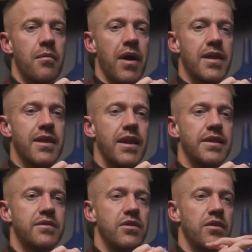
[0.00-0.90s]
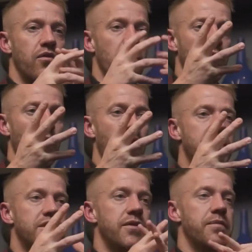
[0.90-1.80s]
back then, until you've got an
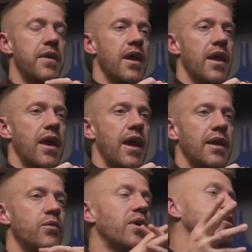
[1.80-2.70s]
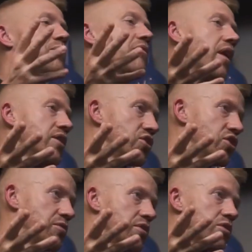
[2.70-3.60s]
awareness of it. And it went into my
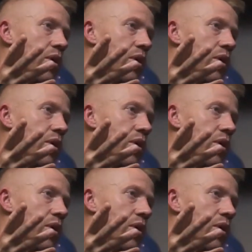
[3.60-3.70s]
relationships as